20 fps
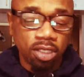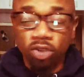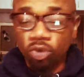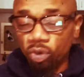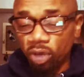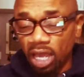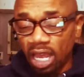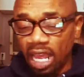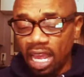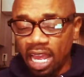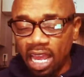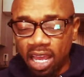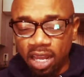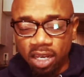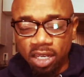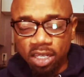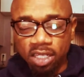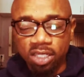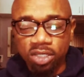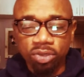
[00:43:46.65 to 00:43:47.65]
You
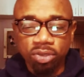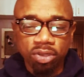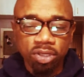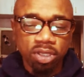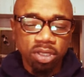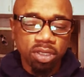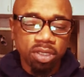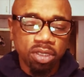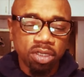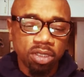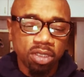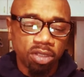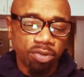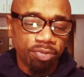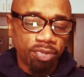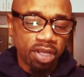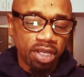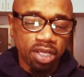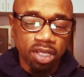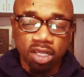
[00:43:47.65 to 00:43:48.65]
add it to it
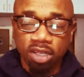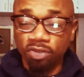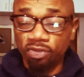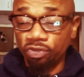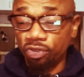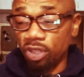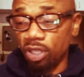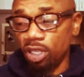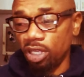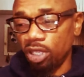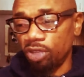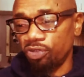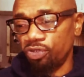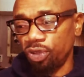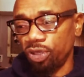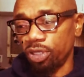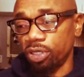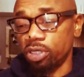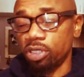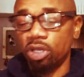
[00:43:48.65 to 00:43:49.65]
to make it
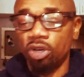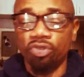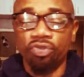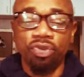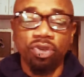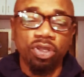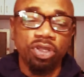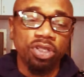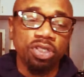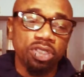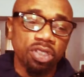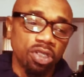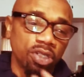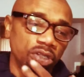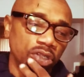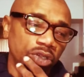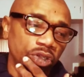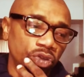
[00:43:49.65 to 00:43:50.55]
convenient for yourself and easy to